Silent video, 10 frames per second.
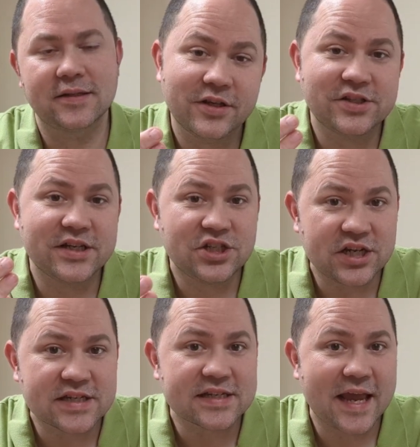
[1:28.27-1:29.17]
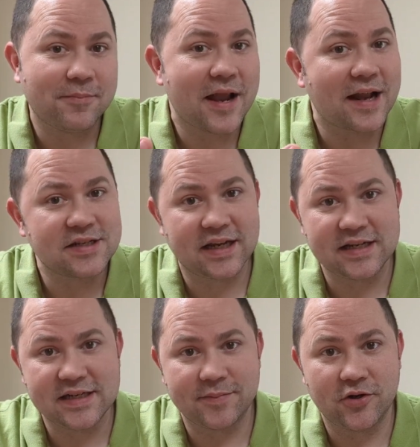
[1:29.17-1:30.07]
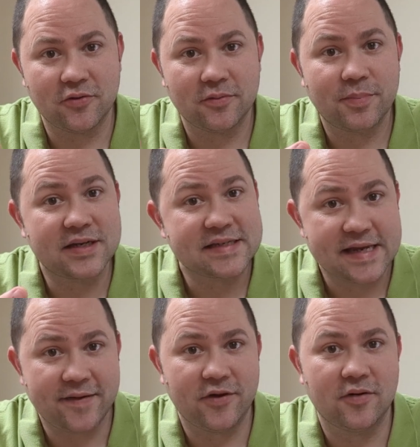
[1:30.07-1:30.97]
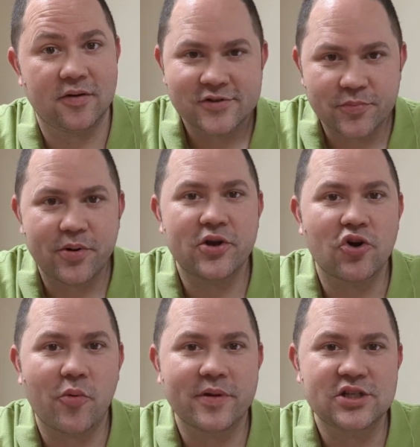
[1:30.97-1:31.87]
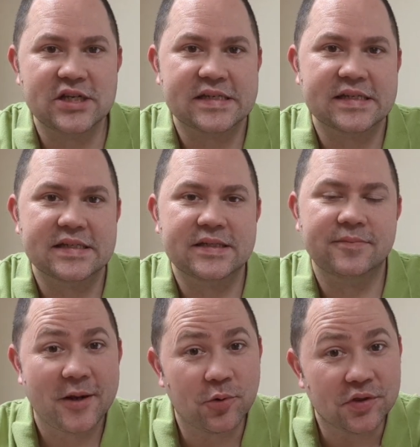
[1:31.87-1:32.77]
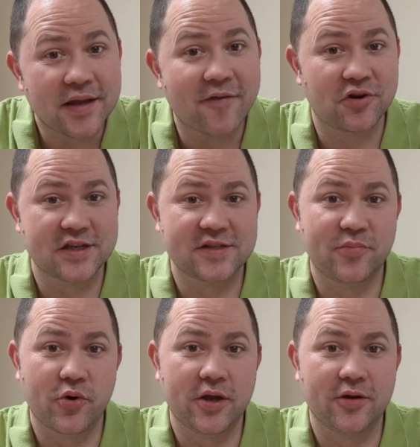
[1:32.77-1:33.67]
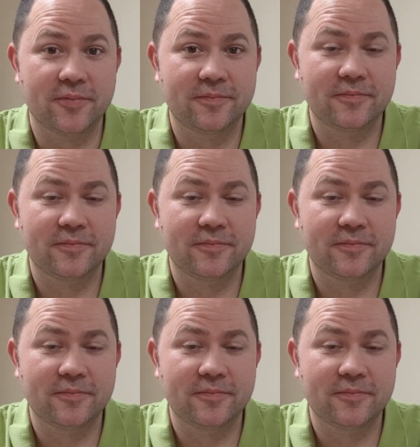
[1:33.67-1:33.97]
You see, Jesus came not to condemn you, but to save you. So put your hope in Jesus. He will never disappoint you.